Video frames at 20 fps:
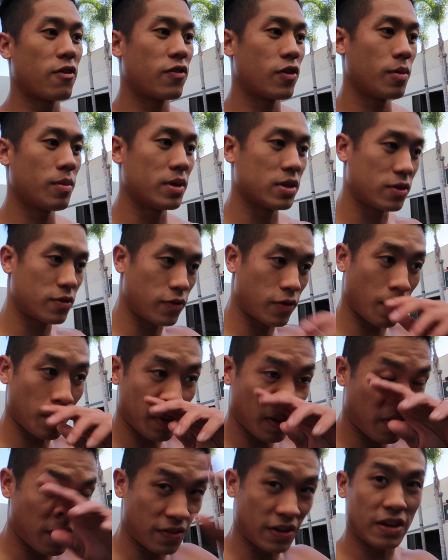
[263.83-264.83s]
from, is
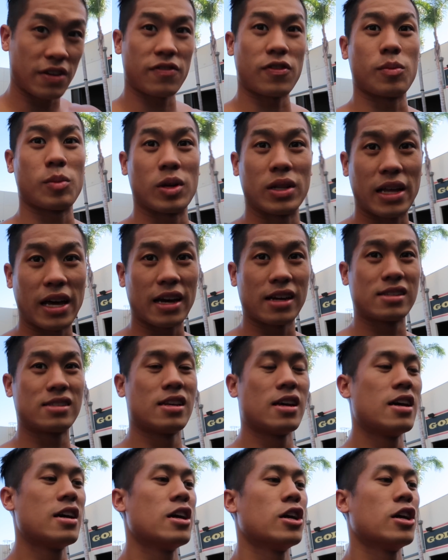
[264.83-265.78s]
from your feet, from your legs,